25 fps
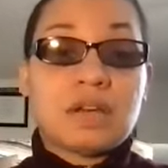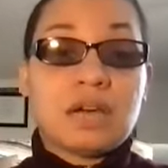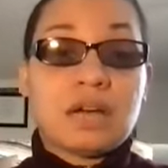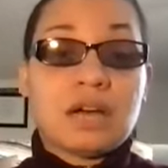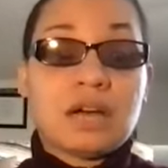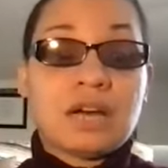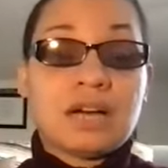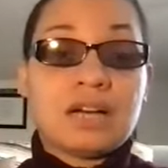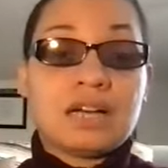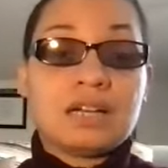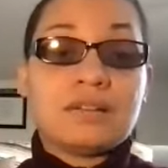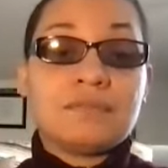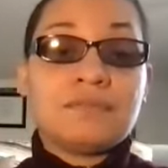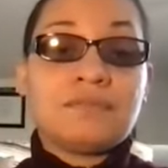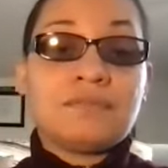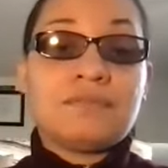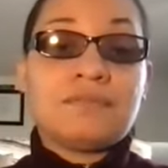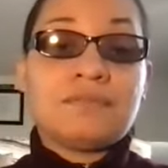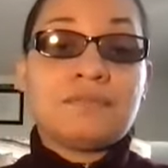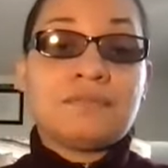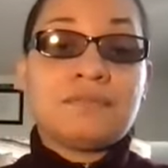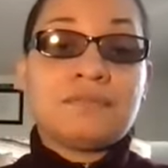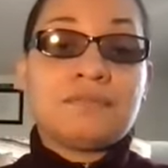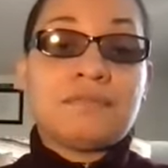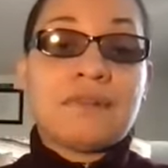a
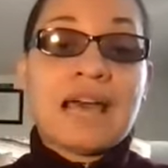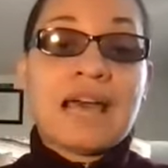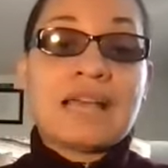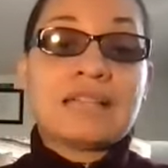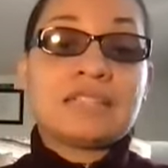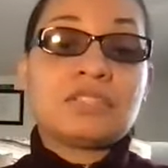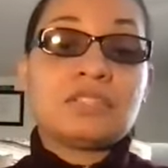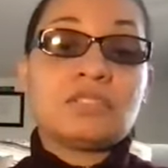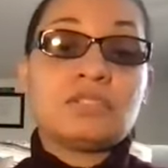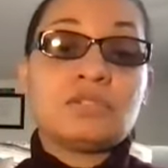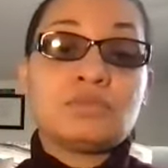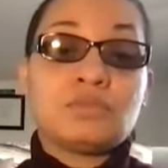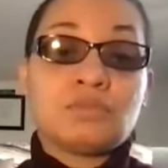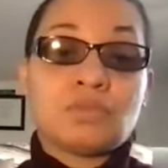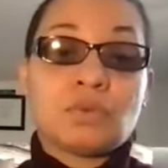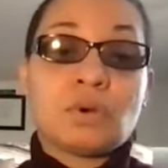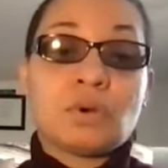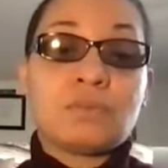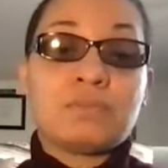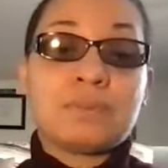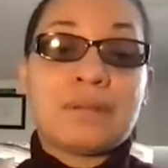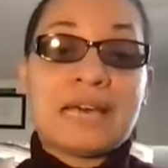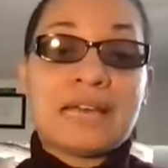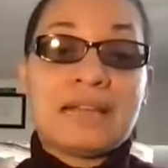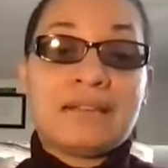flashing
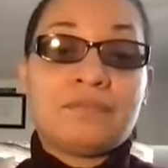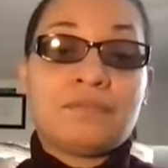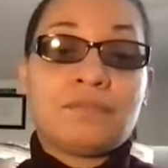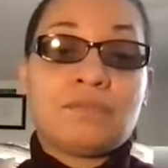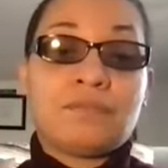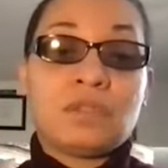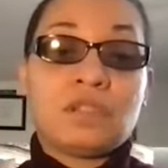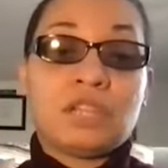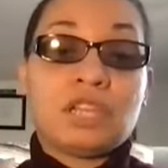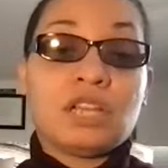strobe light for the